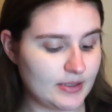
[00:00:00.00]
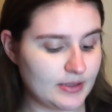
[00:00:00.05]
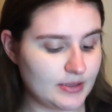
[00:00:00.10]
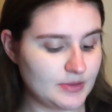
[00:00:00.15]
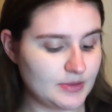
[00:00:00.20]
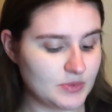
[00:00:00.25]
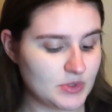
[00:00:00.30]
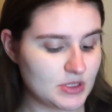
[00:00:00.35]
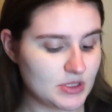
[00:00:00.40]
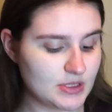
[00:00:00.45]
I
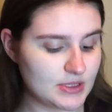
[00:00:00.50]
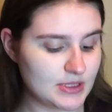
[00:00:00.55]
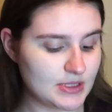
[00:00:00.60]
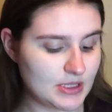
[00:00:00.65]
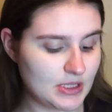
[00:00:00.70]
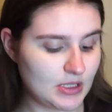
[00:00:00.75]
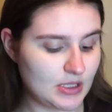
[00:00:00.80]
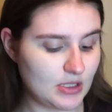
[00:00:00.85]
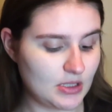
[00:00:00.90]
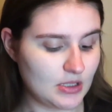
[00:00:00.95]
am gonna
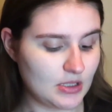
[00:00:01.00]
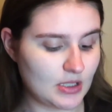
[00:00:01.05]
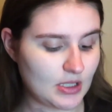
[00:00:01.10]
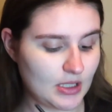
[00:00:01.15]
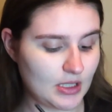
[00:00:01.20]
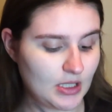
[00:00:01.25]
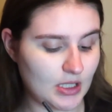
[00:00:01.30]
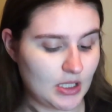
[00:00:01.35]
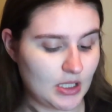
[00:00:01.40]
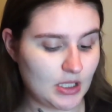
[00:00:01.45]
take
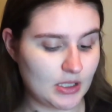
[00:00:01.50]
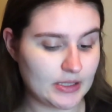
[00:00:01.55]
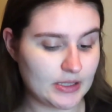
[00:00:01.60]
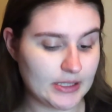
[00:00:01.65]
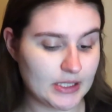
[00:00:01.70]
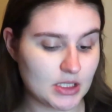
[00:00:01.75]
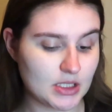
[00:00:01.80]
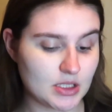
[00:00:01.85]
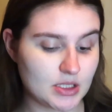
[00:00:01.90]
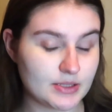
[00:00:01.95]
a
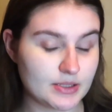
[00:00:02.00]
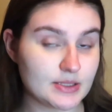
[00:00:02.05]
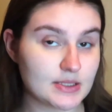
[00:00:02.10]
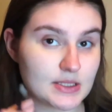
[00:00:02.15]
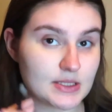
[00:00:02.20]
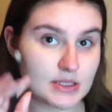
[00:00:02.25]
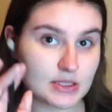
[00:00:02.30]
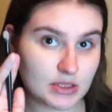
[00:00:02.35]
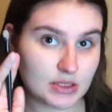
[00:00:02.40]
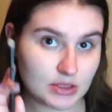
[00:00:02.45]
like
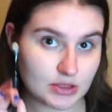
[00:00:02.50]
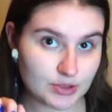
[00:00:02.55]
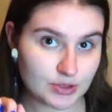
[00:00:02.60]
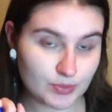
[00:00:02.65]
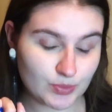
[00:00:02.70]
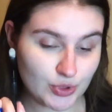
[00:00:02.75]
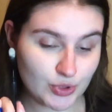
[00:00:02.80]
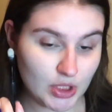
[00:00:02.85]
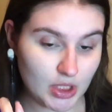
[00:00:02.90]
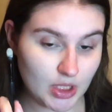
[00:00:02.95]
concealer
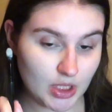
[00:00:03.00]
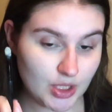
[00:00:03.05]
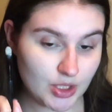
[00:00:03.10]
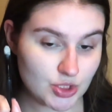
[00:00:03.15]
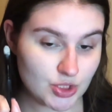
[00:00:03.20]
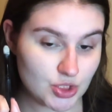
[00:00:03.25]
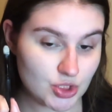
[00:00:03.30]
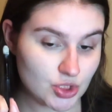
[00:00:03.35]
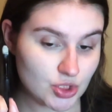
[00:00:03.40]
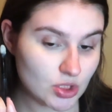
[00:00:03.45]

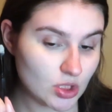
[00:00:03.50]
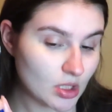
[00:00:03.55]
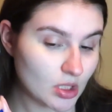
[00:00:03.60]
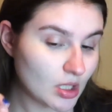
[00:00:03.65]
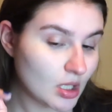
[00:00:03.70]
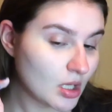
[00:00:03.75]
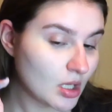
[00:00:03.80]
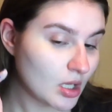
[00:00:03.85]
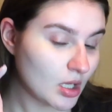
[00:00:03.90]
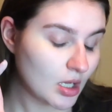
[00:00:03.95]
brush
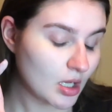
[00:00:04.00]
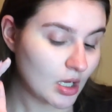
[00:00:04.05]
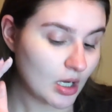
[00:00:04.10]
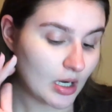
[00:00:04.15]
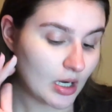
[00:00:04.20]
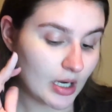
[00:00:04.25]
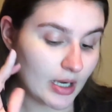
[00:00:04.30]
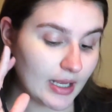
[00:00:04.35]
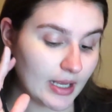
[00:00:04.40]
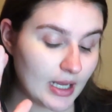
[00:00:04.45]

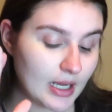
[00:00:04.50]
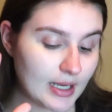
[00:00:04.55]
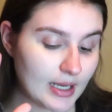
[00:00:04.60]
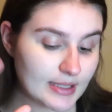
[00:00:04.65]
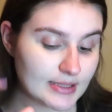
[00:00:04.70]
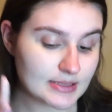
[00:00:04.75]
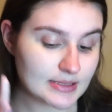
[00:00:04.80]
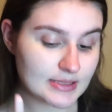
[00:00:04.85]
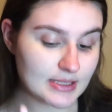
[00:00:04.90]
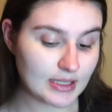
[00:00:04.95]

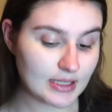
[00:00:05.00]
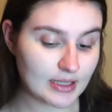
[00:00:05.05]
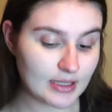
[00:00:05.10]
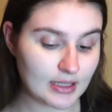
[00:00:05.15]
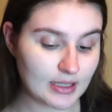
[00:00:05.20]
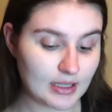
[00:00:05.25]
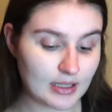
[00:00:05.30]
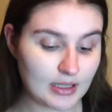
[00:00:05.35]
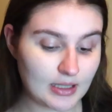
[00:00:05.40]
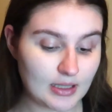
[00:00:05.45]
and
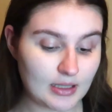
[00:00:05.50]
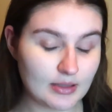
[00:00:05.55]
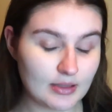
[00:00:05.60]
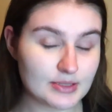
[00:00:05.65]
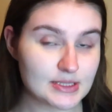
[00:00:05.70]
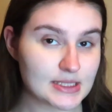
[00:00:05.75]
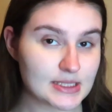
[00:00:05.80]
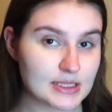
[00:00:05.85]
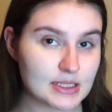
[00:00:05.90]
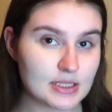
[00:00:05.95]

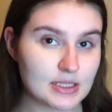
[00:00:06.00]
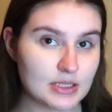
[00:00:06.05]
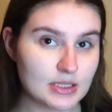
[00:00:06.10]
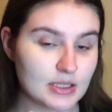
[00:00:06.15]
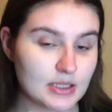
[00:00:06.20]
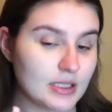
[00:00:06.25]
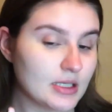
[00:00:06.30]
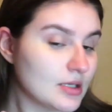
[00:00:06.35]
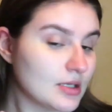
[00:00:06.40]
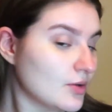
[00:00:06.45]
see,
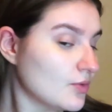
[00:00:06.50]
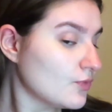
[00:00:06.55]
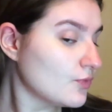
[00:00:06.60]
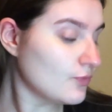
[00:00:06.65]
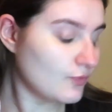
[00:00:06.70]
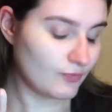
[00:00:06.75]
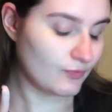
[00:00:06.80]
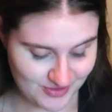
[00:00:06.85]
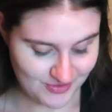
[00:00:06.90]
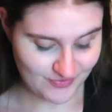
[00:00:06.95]
like
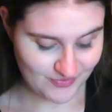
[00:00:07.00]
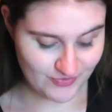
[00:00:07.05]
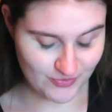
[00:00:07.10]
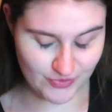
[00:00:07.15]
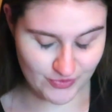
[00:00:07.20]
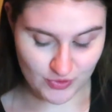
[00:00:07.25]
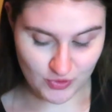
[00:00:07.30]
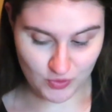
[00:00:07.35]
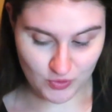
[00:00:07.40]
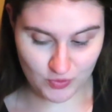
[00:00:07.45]
for
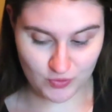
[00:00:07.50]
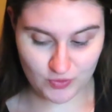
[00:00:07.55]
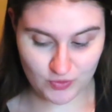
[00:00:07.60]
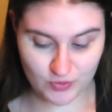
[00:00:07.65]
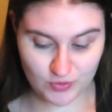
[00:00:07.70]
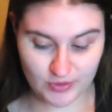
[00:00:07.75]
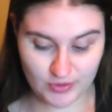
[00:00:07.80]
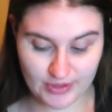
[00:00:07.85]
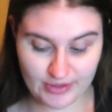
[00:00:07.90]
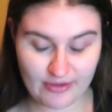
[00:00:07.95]
the
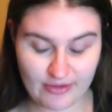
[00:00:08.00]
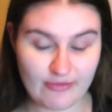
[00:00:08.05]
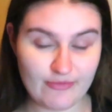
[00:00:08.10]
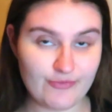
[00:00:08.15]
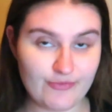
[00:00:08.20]
whole